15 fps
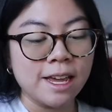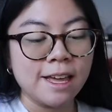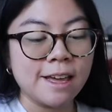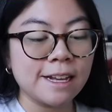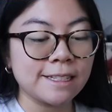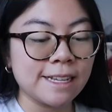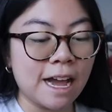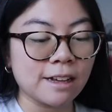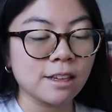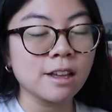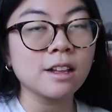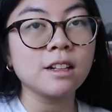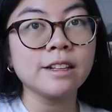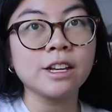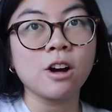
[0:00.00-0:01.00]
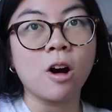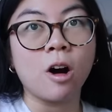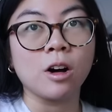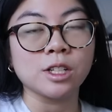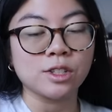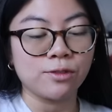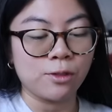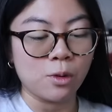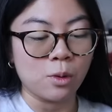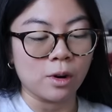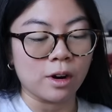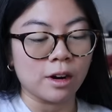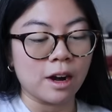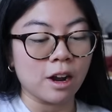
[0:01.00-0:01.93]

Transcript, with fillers: it technically calls for